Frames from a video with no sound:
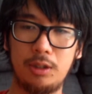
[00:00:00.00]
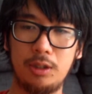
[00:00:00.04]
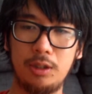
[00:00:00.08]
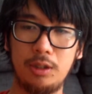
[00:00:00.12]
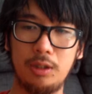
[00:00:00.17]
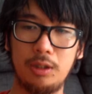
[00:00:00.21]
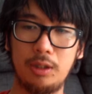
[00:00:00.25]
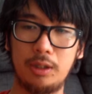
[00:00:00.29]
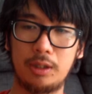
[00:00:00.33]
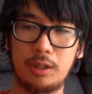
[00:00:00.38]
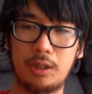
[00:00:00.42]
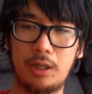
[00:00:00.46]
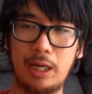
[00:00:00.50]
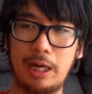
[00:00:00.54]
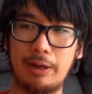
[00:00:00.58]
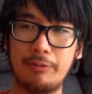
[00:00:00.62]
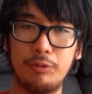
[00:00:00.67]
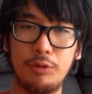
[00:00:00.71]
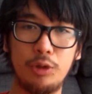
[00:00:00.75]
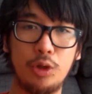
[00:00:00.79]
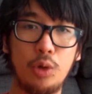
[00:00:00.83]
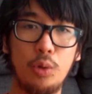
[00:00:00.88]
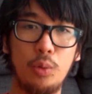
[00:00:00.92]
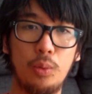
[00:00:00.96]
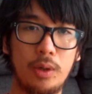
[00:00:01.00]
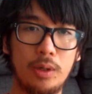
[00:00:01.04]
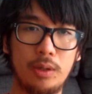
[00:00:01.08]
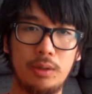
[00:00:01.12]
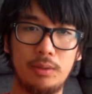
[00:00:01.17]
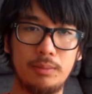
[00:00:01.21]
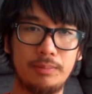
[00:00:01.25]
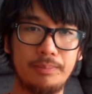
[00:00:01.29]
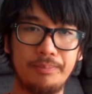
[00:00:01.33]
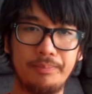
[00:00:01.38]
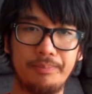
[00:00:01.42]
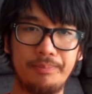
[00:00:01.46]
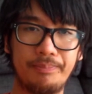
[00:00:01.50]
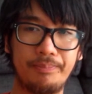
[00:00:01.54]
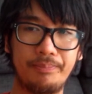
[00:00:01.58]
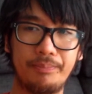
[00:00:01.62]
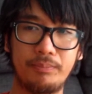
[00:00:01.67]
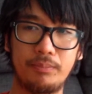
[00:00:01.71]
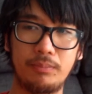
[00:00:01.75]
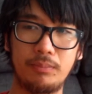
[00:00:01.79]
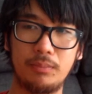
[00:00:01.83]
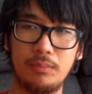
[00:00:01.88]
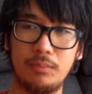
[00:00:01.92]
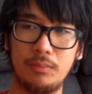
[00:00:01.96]
I have no one.
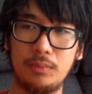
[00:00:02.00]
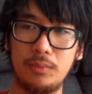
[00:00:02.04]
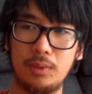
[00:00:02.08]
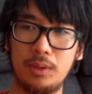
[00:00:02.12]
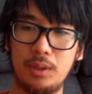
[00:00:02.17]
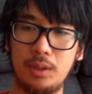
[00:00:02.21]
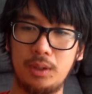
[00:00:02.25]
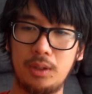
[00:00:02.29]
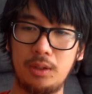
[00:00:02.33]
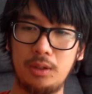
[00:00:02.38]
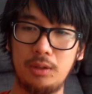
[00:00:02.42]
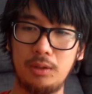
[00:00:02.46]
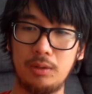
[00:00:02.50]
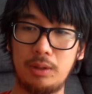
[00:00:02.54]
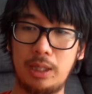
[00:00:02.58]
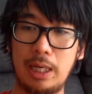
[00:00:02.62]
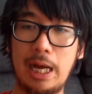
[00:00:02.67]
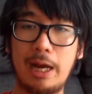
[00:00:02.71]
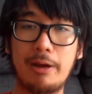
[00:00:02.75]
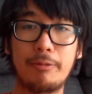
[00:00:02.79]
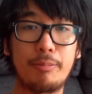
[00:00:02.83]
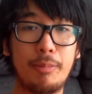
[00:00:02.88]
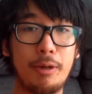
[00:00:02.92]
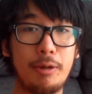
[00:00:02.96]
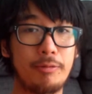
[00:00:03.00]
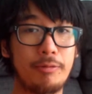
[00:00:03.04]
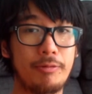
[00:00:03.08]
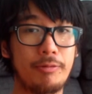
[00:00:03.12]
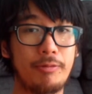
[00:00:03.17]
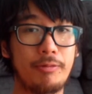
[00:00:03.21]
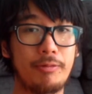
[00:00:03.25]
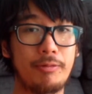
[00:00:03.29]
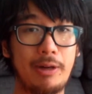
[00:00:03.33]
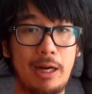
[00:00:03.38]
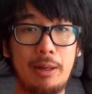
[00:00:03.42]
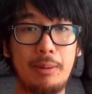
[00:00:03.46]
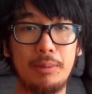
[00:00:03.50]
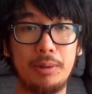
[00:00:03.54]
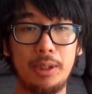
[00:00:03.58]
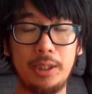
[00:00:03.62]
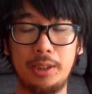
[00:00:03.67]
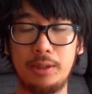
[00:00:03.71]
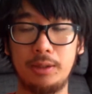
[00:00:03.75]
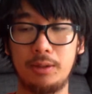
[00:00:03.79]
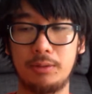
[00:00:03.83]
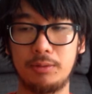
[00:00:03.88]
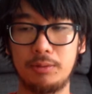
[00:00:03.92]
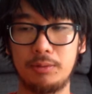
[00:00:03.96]
You know, I have my
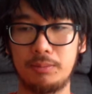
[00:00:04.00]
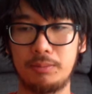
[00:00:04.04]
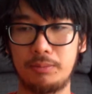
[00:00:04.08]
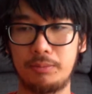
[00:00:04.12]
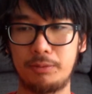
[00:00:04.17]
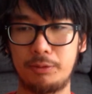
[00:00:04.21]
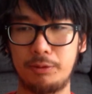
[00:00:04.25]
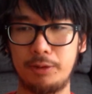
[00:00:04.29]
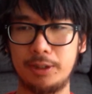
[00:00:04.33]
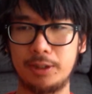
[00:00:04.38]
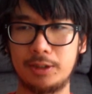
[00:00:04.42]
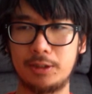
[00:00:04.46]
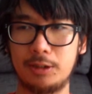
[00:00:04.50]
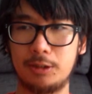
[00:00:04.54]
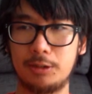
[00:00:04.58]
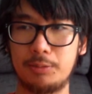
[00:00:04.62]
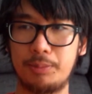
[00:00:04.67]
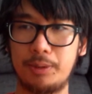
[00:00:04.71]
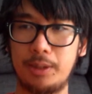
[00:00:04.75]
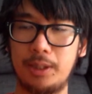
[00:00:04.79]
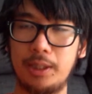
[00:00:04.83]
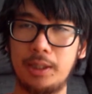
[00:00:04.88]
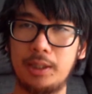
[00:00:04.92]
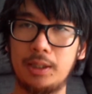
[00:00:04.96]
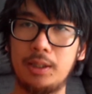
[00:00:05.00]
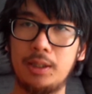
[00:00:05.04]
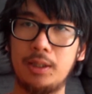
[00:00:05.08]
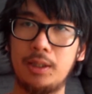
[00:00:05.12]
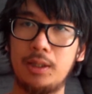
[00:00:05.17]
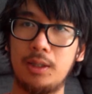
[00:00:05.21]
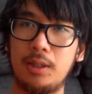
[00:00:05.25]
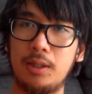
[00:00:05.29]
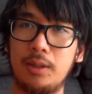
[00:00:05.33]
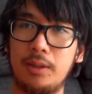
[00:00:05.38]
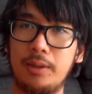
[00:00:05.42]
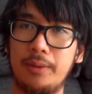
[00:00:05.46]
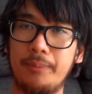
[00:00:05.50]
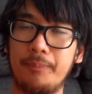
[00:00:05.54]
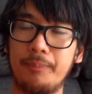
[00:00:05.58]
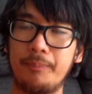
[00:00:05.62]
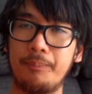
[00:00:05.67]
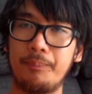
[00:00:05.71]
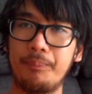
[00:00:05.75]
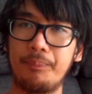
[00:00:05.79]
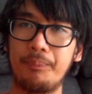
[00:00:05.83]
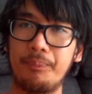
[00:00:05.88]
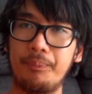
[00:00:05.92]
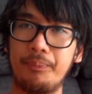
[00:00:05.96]
family, for instance, but like,
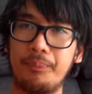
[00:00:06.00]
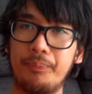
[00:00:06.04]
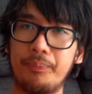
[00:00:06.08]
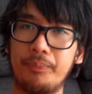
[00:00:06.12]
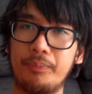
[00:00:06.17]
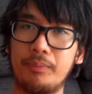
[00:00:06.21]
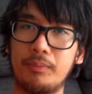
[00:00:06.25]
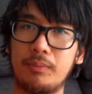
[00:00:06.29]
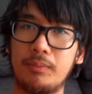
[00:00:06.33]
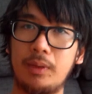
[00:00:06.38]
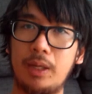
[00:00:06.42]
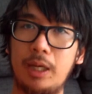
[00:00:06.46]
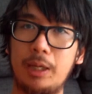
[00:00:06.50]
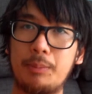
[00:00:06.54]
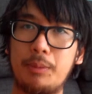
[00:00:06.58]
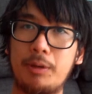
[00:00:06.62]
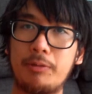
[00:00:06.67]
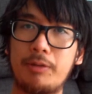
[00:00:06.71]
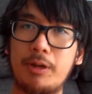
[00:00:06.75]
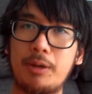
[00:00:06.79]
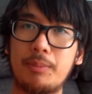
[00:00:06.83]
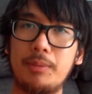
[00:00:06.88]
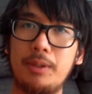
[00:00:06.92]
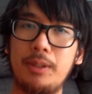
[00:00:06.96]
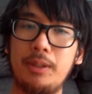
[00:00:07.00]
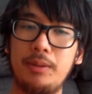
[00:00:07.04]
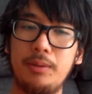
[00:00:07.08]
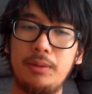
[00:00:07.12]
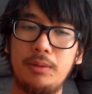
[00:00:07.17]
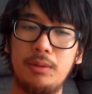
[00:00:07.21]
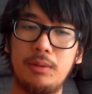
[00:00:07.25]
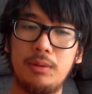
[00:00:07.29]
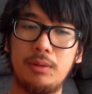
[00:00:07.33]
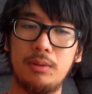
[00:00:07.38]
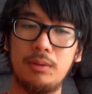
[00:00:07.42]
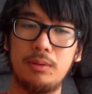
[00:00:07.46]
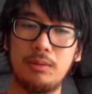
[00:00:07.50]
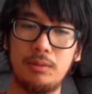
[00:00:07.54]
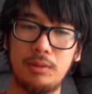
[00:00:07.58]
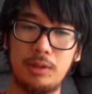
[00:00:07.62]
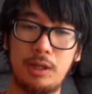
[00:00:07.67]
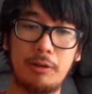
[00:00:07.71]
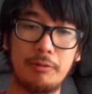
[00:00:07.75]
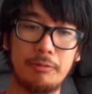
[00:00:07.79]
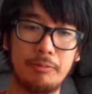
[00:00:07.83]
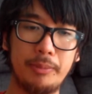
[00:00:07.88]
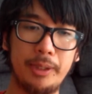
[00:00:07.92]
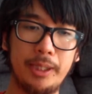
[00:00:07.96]
and my family
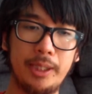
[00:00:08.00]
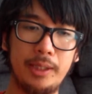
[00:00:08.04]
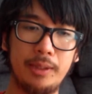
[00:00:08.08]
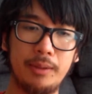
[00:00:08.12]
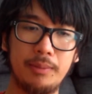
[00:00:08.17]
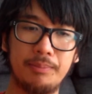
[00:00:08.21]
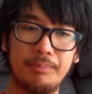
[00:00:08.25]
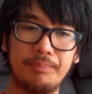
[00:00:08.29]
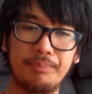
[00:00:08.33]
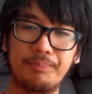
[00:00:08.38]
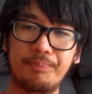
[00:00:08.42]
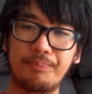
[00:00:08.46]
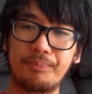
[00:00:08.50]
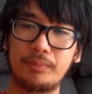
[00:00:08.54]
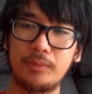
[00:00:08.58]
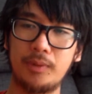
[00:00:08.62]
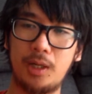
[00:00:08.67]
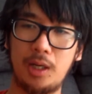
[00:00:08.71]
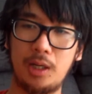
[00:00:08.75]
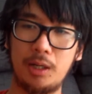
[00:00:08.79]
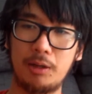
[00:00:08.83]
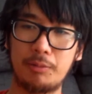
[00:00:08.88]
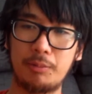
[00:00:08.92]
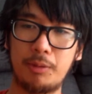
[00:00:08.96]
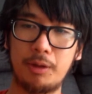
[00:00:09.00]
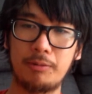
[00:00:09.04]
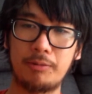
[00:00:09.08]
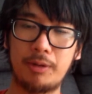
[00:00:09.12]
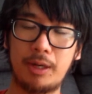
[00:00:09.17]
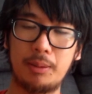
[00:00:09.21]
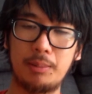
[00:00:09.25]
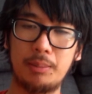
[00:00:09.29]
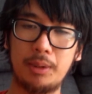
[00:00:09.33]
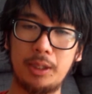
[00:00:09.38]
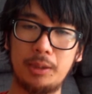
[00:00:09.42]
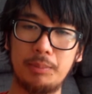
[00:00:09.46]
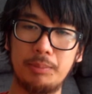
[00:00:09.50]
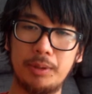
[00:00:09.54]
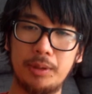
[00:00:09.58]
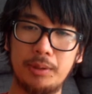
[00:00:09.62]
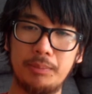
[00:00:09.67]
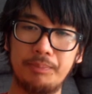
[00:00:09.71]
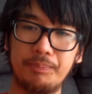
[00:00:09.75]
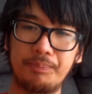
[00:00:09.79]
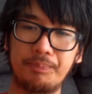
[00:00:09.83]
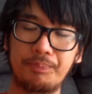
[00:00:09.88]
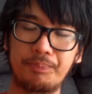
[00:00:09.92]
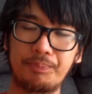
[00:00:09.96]
love me. I love my family,
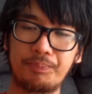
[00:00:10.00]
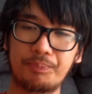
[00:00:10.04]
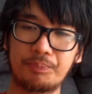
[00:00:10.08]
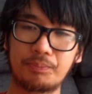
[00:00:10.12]
but